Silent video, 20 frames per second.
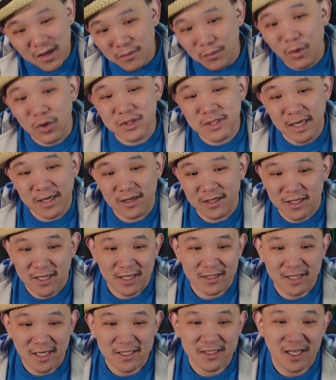most likely you
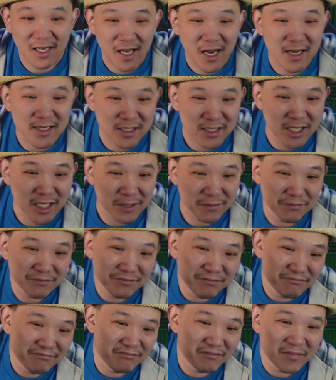gotta taste a lot of steam,
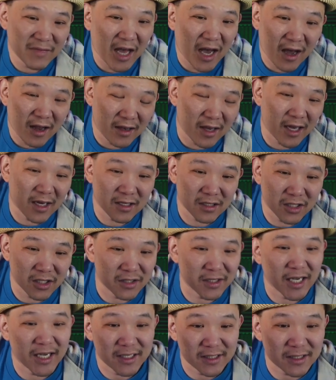not a lot of
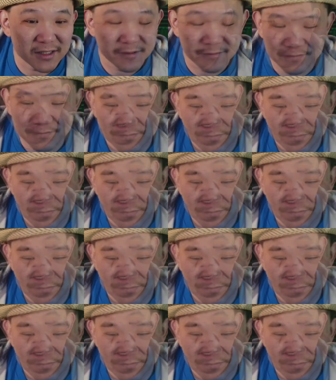good taste.